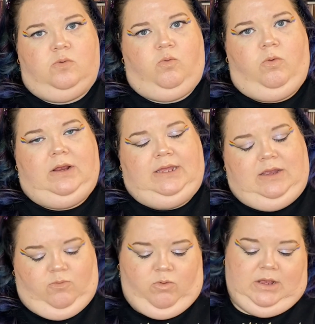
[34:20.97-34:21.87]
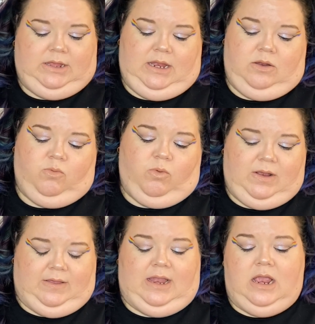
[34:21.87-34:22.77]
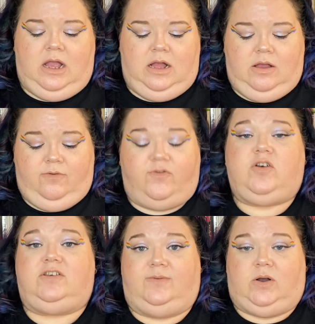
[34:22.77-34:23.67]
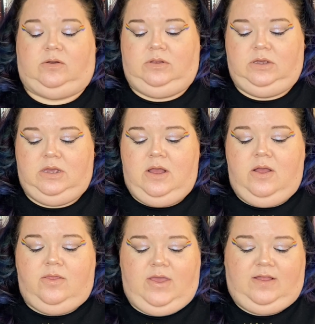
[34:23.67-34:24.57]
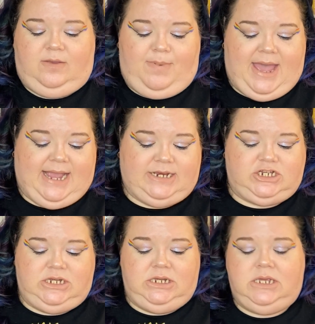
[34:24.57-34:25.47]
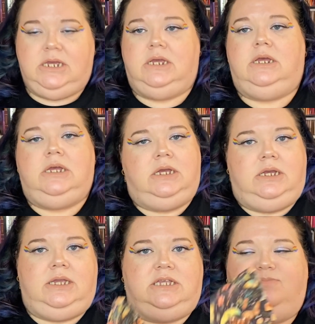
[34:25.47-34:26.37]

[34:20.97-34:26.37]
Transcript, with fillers: really, really, really, first of all, think the packaging is